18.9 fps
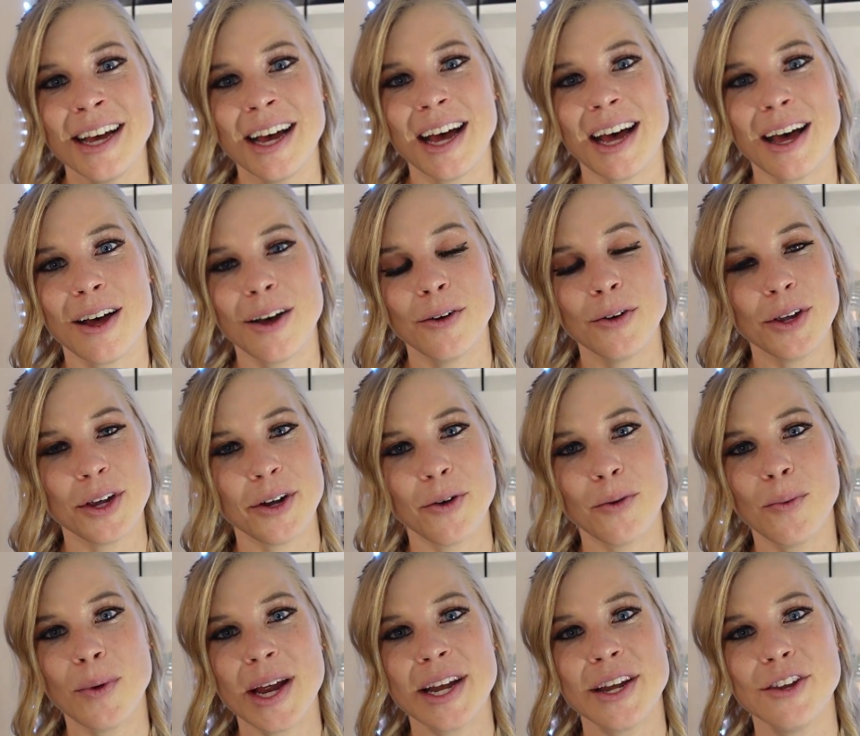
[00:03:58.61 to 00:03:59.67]
uh, you know,
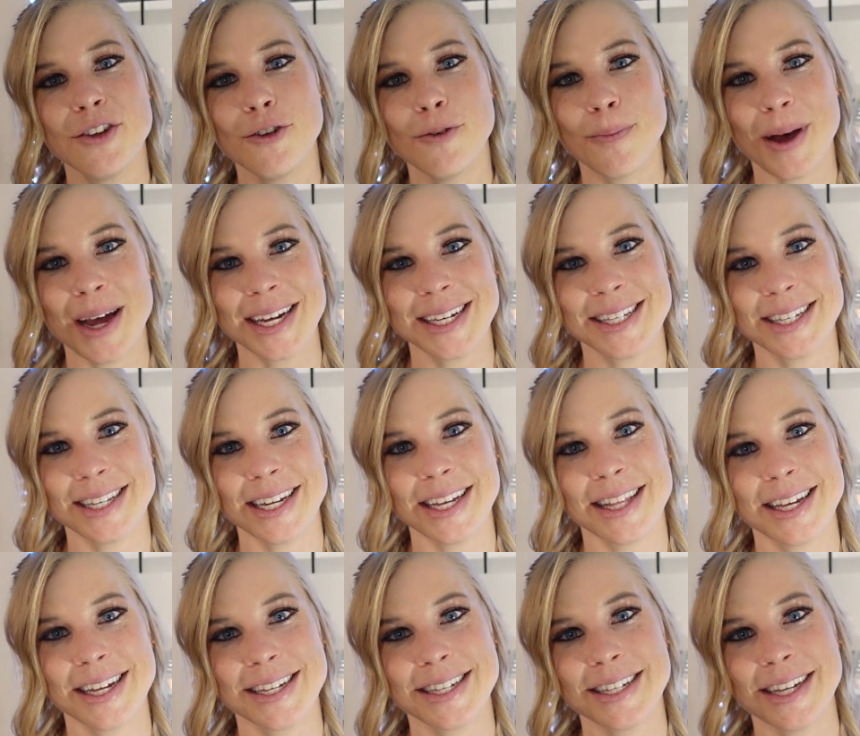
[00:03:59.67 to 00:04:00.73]
when you might see
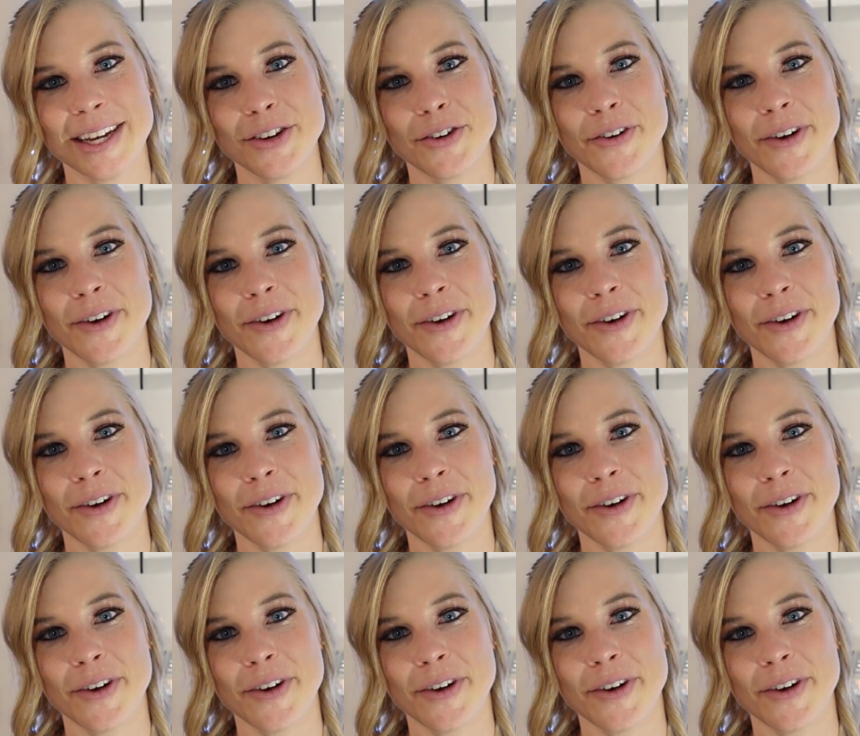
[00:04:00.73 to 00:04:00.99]
this in